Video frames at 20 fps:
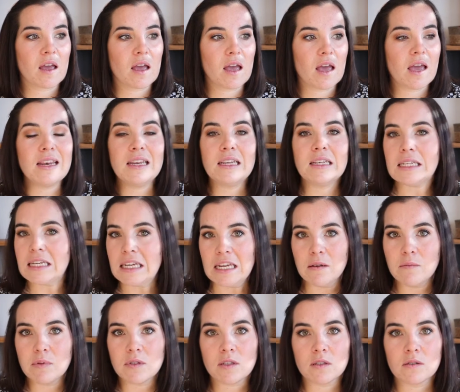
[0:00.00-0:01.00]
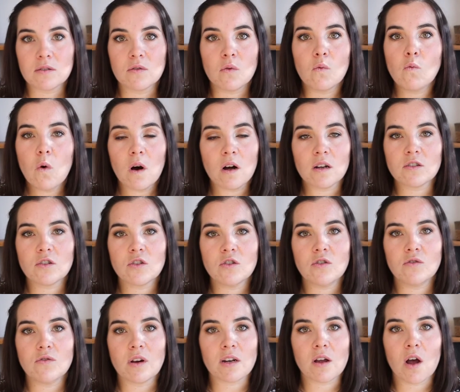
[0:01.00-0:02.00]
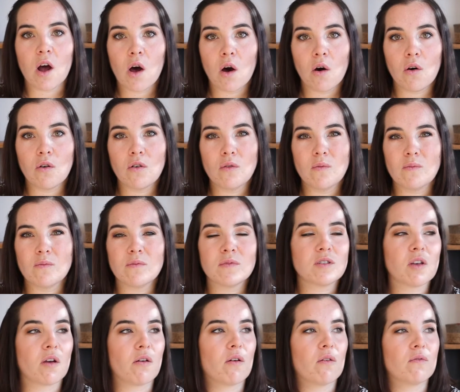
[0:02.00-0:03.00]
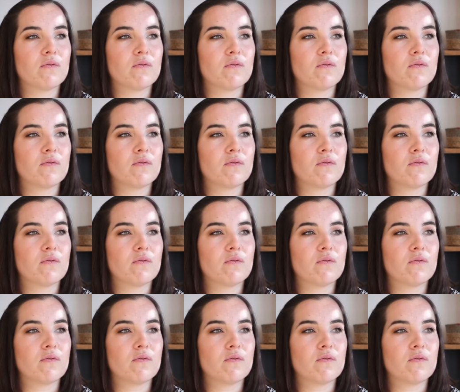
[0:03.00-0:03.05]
any tips on what to do at home. So